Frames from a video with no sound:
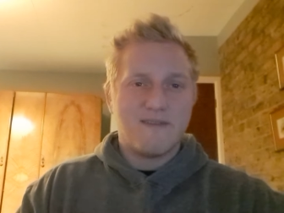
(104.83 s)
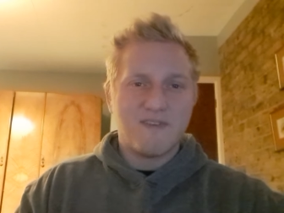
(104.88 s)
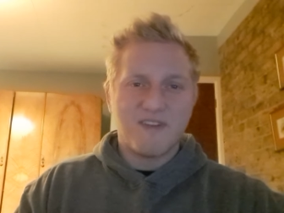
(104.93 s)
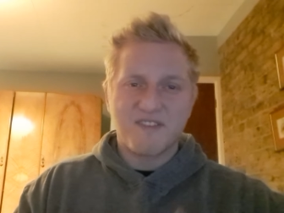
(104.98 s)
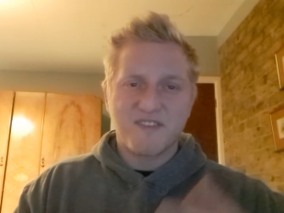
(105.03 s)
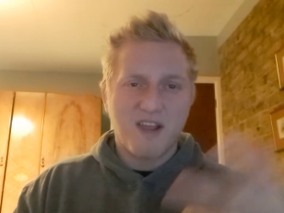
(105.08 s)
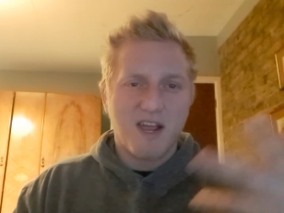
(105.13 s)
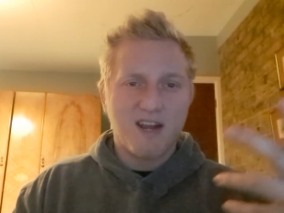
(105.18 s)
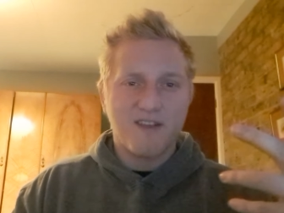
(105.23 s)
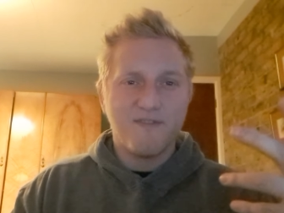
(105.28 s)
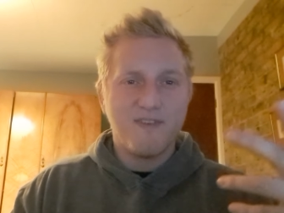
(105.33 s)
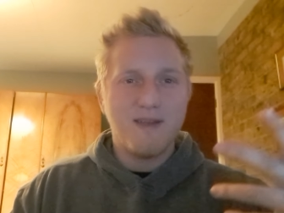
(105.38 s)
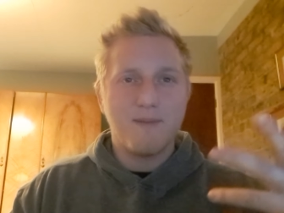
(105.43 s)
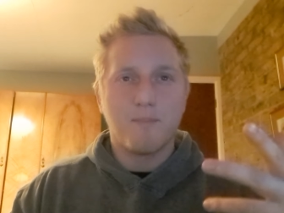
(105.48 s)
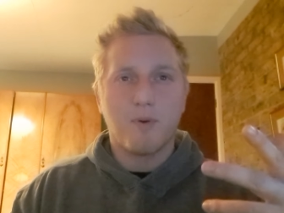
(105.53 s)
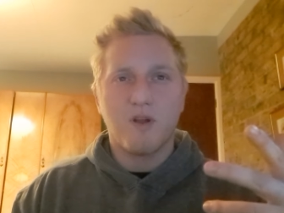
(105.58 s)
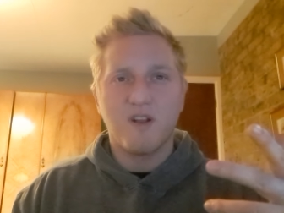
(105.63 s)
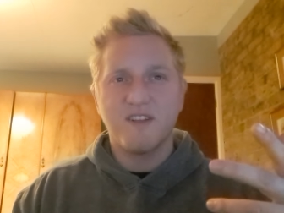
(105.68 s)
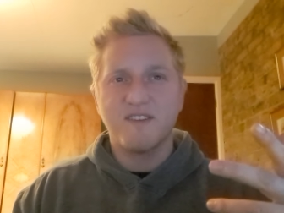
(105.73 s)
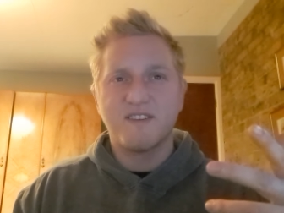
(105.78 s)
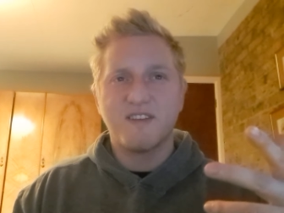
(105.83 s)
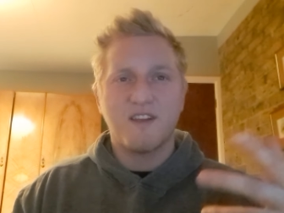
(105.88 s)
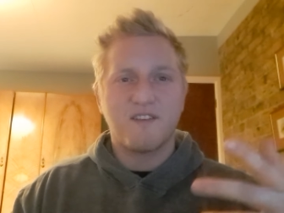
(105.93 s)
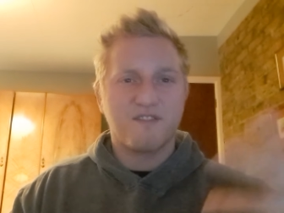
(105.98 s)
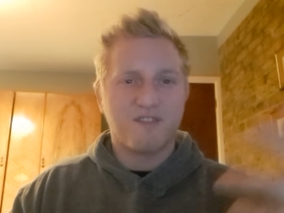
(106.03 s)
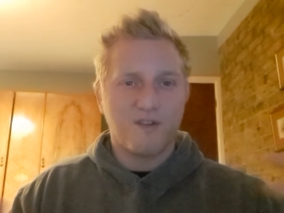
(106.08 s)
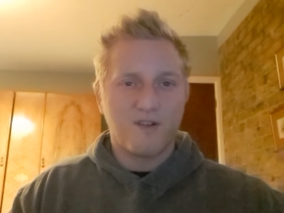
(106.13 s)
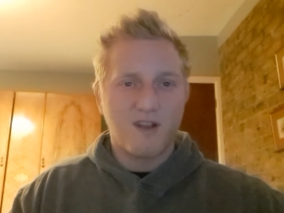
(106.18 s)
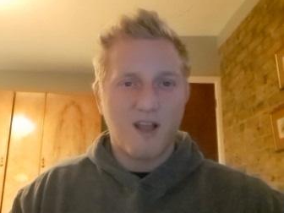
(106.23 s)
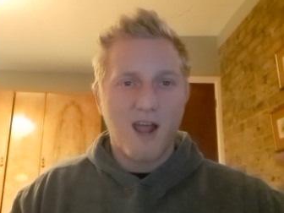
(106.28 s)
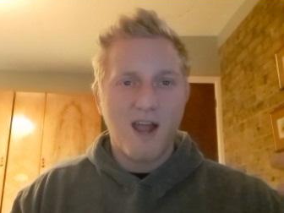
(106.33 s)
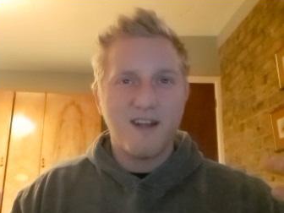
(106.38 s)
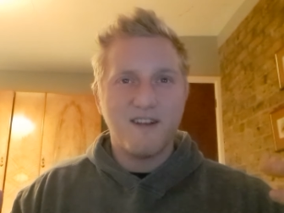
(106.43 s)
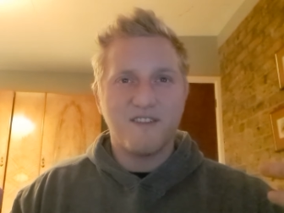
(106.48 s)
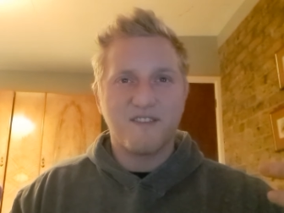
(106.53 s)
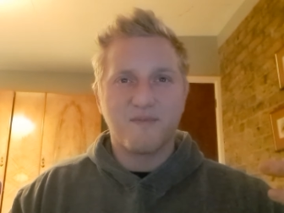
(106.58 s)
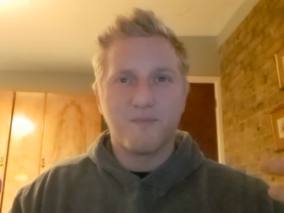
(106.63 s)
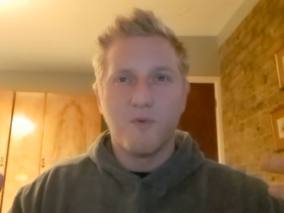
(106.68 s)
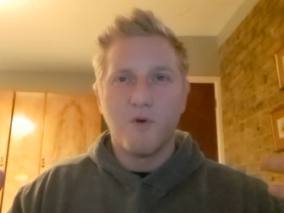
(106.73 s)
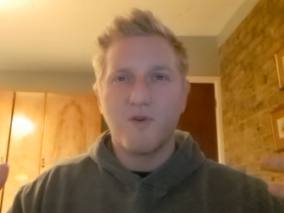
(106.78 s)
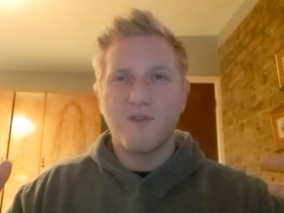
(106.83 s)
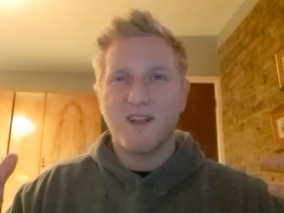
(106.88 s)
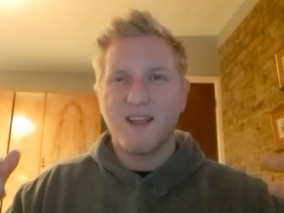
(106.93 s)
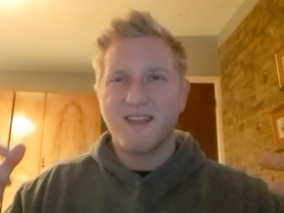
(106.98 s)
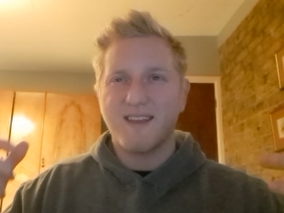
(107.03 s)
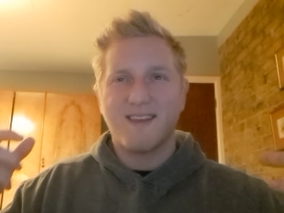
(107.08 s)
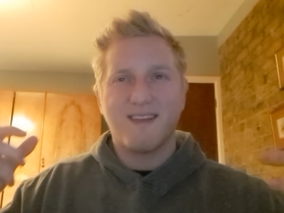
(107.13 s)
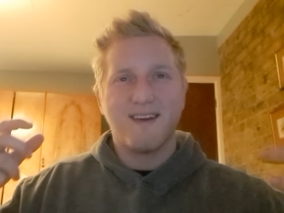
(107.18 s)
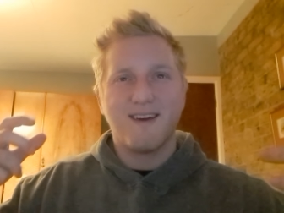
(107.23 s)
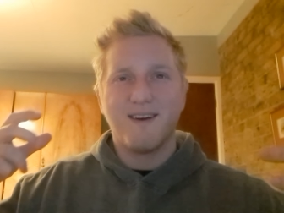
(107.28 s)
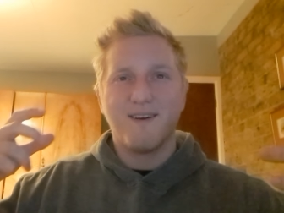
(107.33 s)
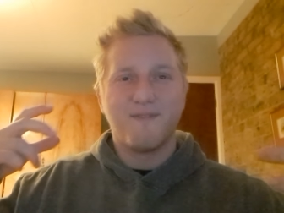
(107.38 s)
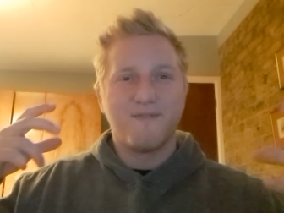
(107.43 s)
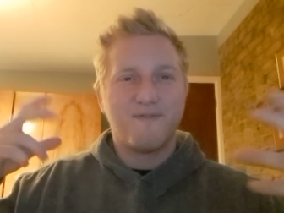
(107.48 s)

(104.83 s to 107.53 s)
And that's kind of it. Politics online is more like uh,